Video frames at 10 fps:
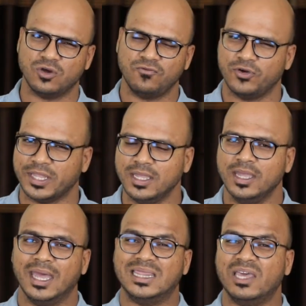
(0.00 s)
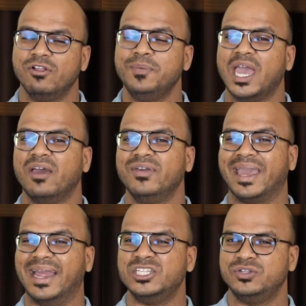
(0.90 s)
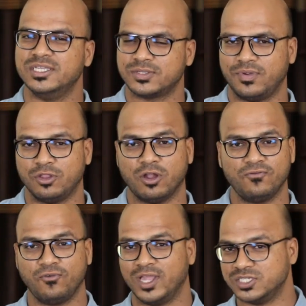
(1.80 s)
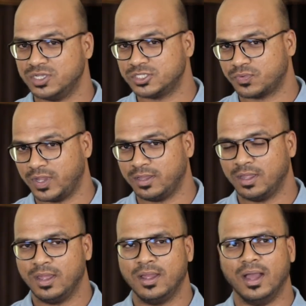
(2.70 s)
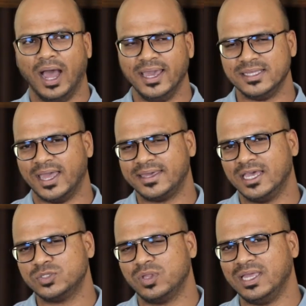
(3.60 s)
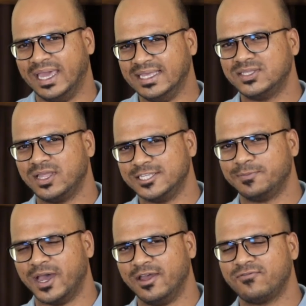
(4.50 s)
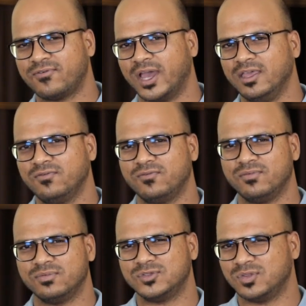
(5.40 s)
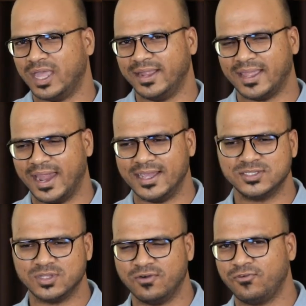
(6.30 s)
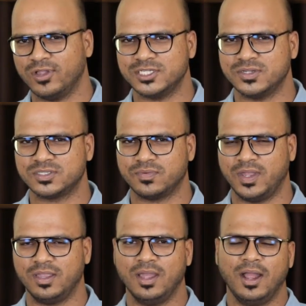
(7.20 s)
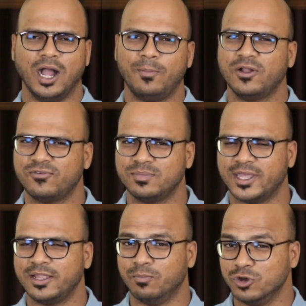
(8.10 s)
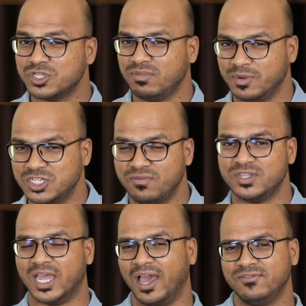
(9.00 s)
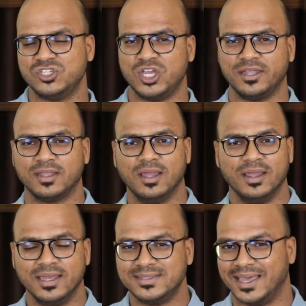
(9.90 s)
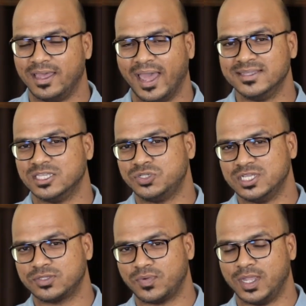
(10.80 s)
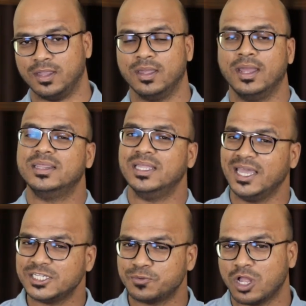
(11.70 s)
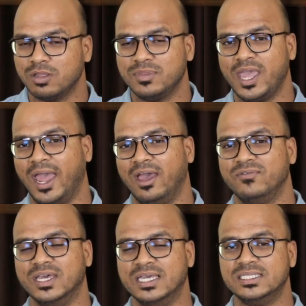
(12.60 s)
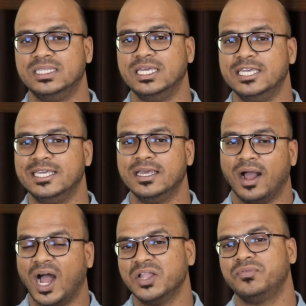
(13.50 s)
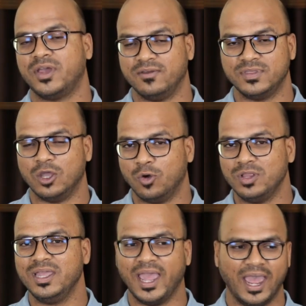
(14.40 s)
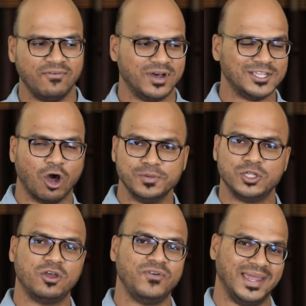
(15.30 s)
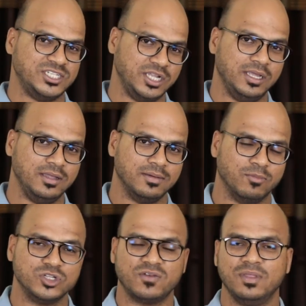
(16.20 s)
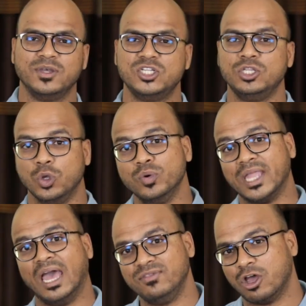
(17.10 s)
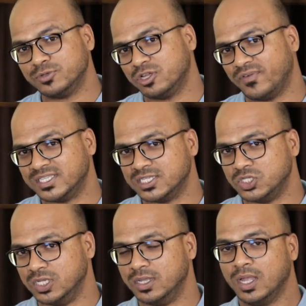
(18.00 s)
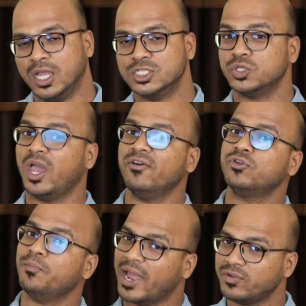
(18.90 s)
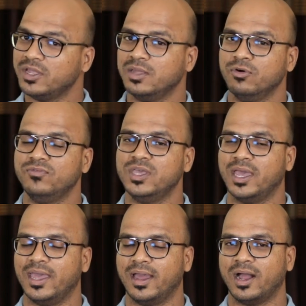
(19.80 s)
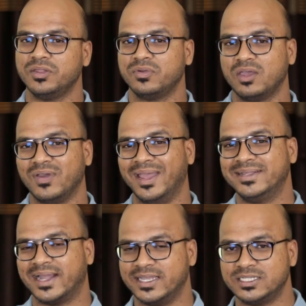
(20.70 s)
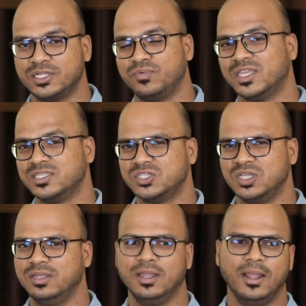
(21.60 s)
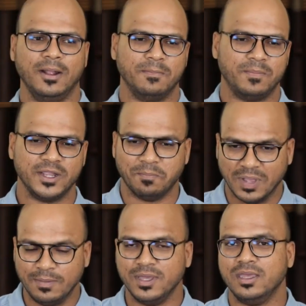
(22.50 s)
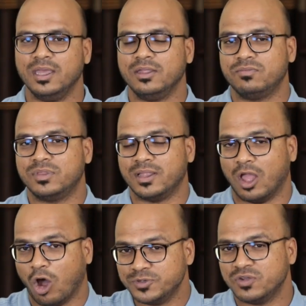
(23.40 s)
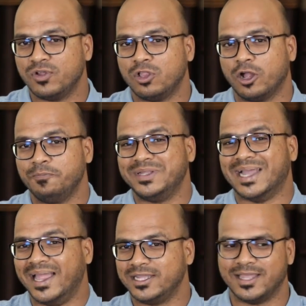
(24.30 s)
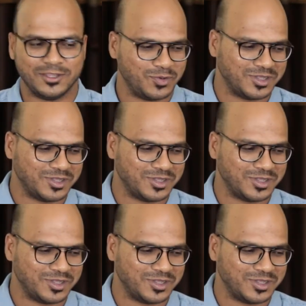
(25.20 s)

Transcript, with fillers: of 40, they will be having HD screen, not full HD screen. I, I guess only Acer Aspire 5 so that has a full HD screen. Apart from that, most of the machine which I've checked is has HD screen. The next problem they have is the hard drive. They only have an option of HDD. Most of the machine don't have the option of SSD. So you have to manually remove the hard drive and connect it with SSD. But maybe it, that option will not be direct that you